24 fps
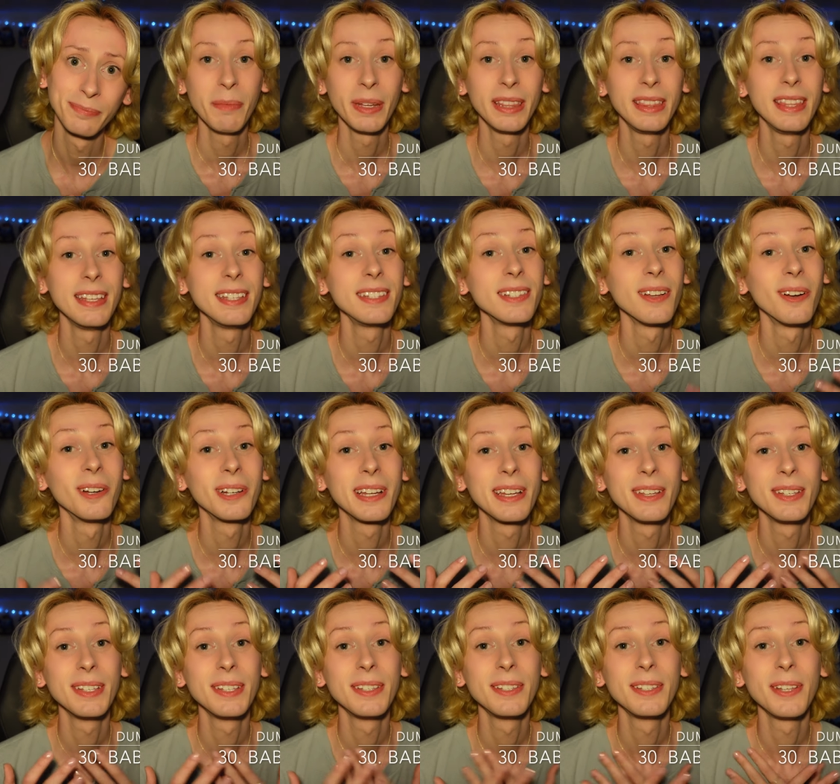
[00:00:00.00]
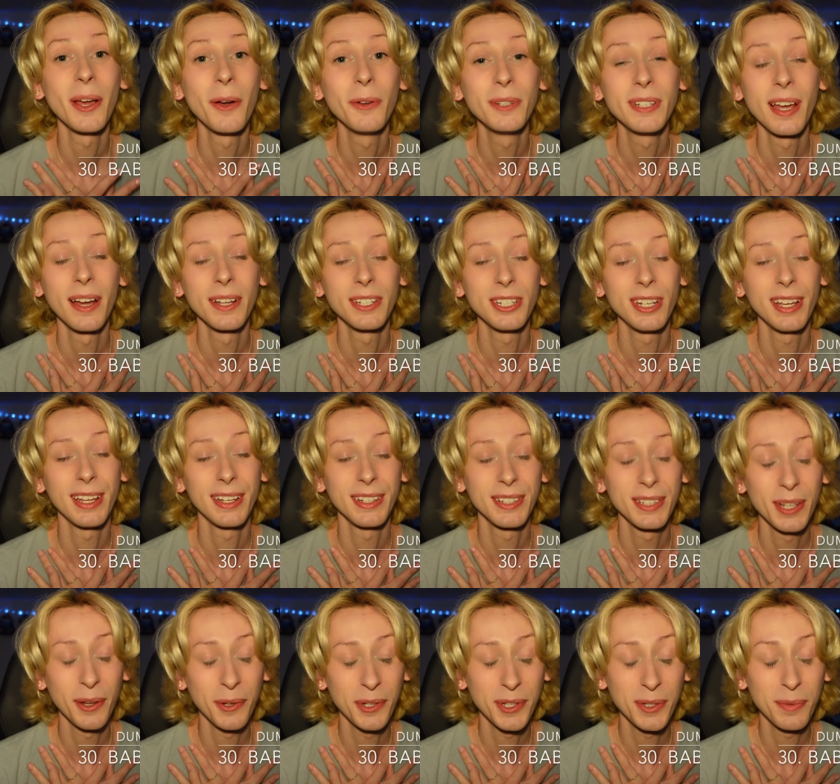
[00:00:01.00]
but this song is so touching,
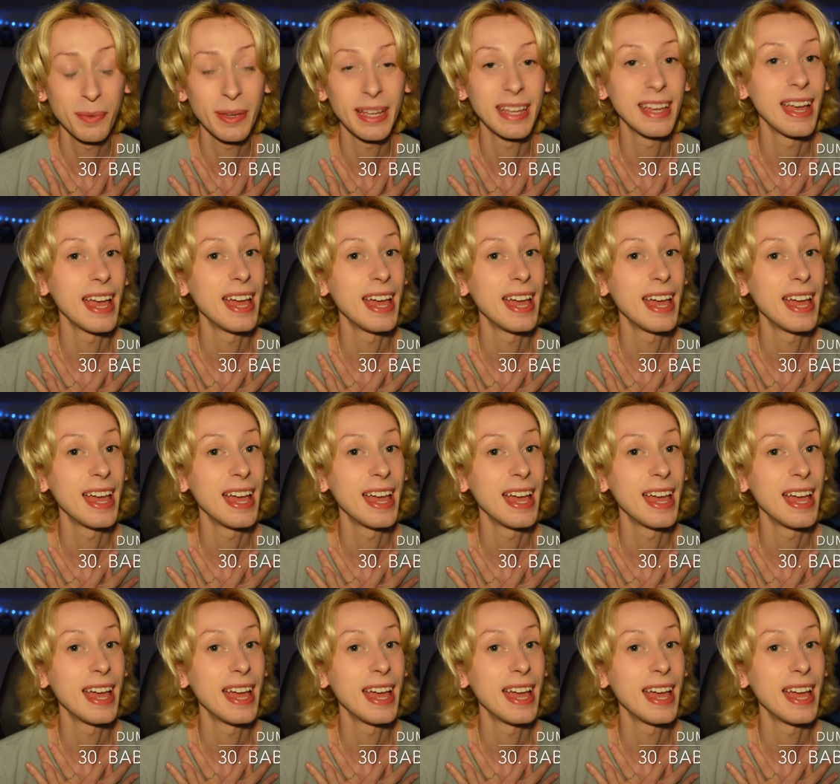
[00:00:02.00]
so sweet,